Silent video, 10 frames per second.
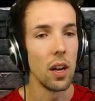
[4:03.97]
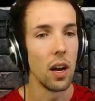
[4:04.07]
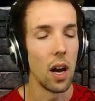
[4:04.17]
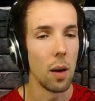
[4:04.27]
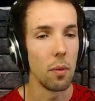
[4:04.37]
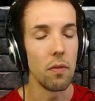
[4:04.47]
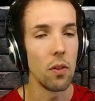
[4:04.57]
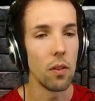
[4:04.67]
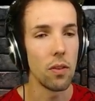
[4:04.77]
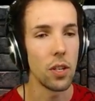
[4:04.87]
uh,
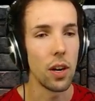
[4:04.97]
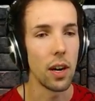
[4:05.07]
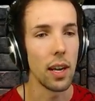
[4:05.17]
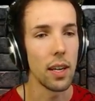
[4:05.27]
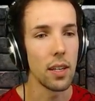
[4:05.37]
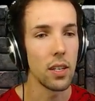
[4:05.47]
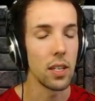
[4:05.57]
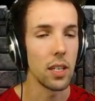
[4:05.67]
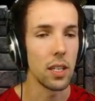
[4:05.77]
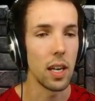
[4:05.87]
before starting,
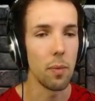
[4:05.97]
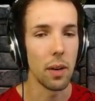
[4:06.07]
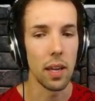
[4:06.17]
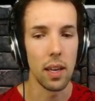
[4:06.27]
since they're sleeping.